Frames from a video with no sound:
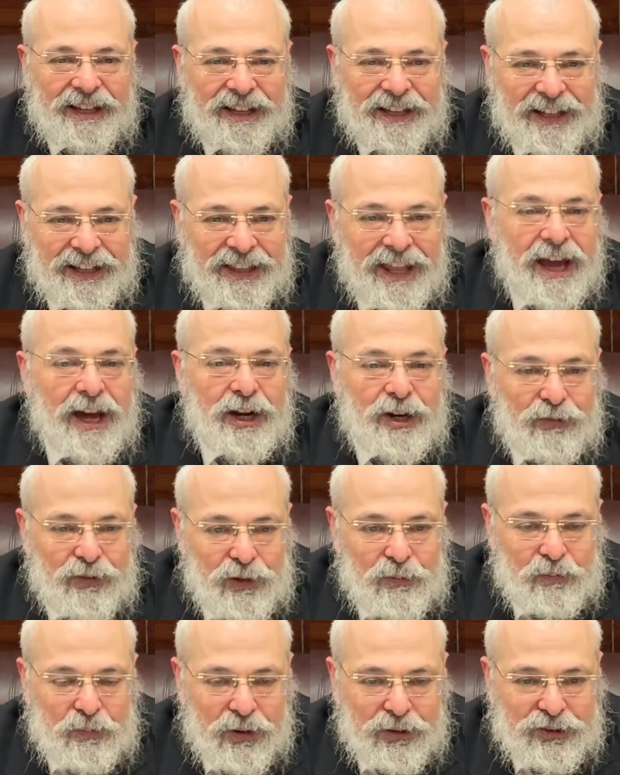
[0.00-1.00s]
negative
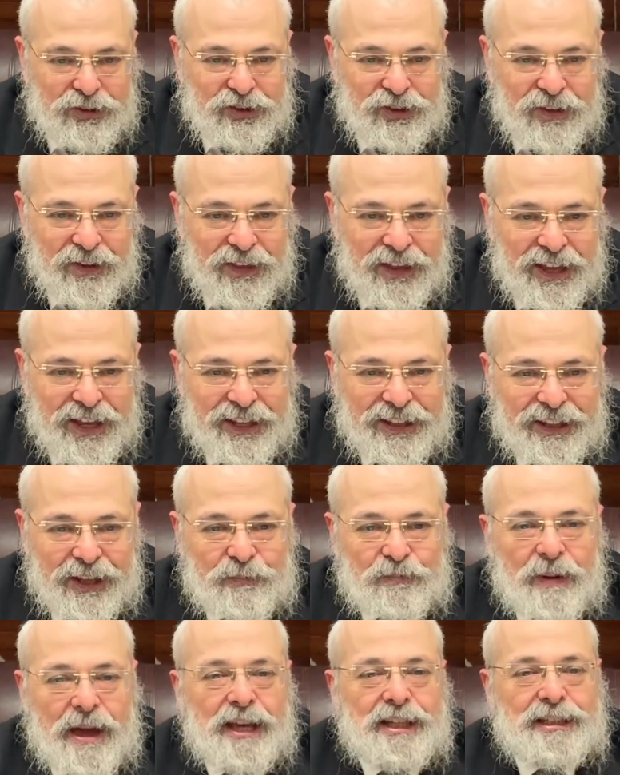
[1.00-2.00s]
impulse,
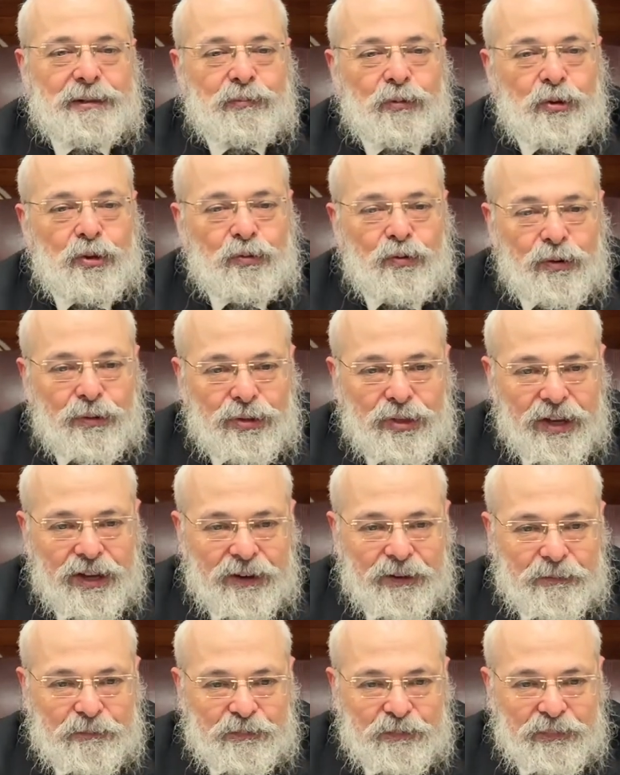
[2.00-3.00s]
that makes him do the wrong
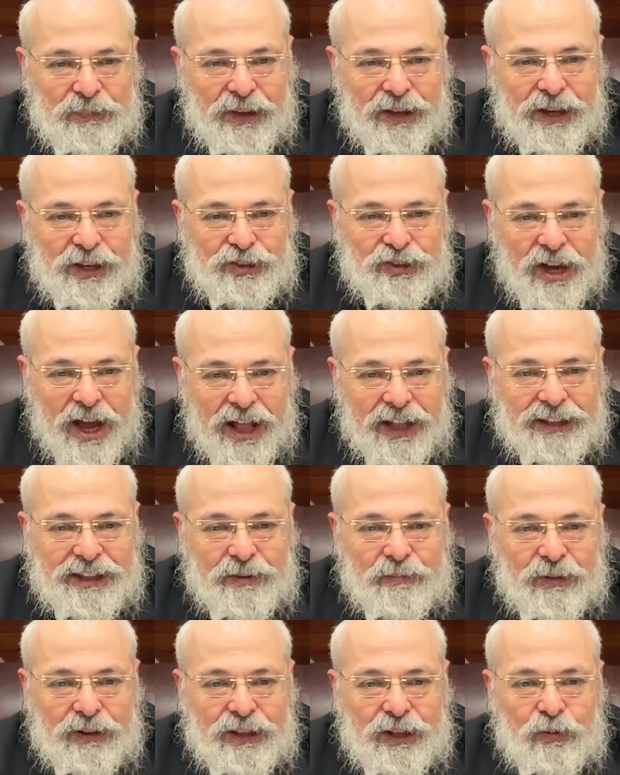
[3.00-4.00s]
thing. So
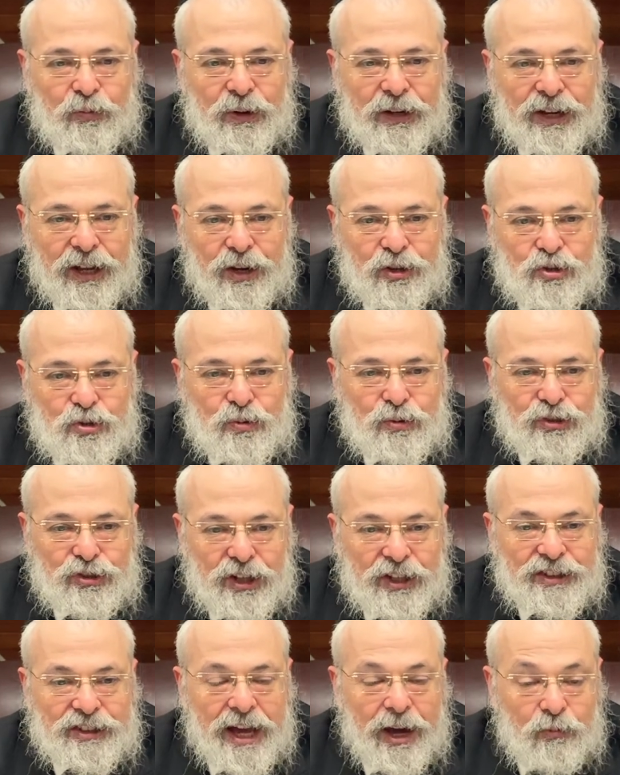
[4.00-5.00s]
ultimately, when a Jew
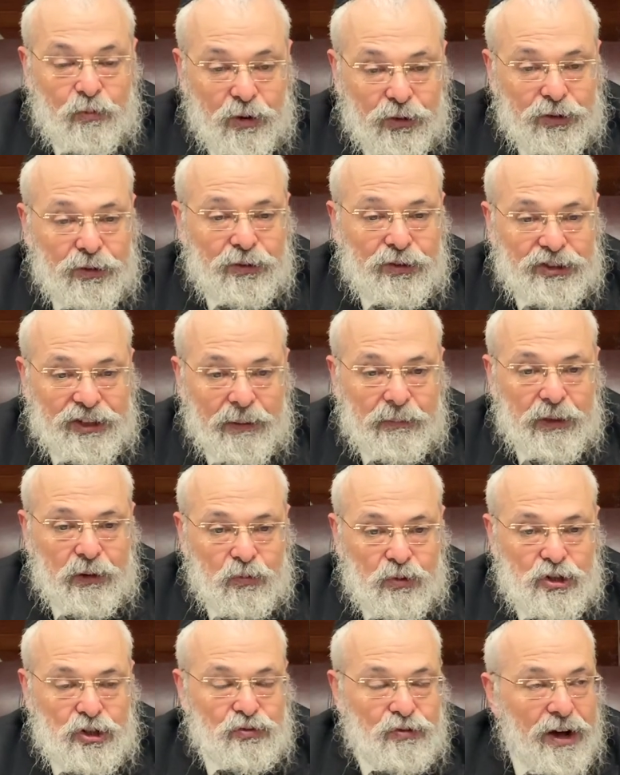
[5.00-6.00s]
says, I want to do something
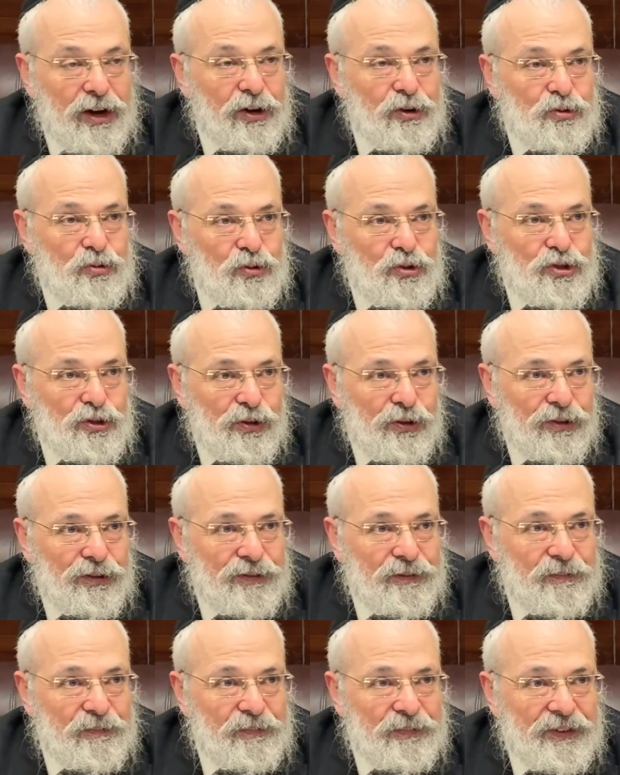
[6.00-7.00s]
which is right in Jewish law,
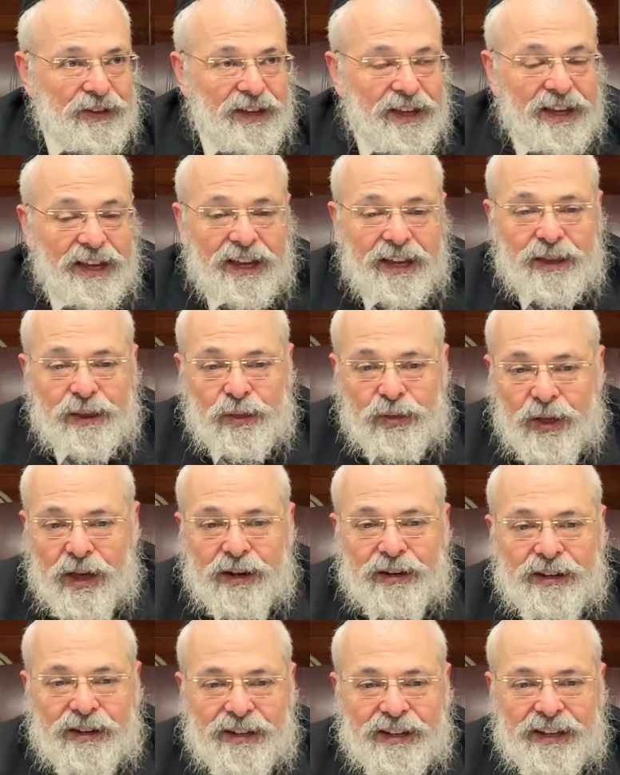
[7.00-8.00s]

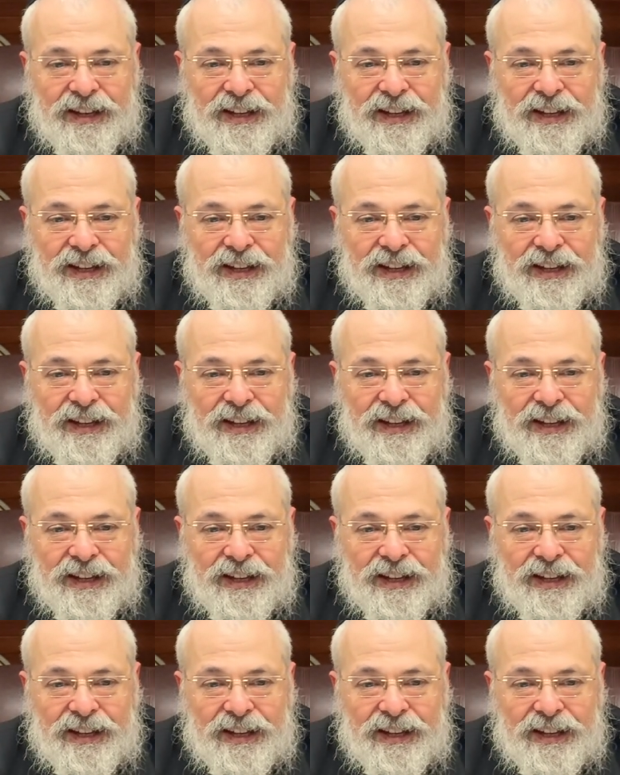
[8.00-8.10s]
then